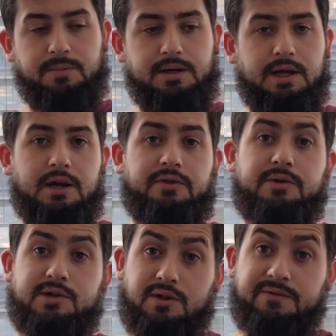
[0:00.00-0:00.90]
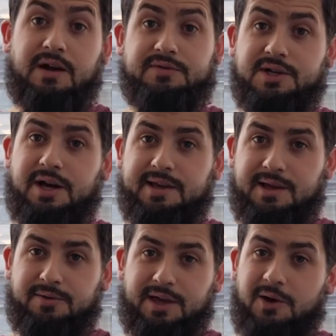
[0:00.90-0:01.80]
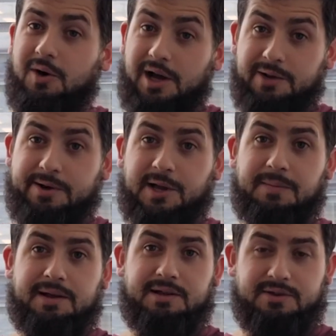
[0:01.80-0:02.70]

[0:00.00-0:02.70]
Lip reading: But those are just 5 of the guys out there who I highly recommend.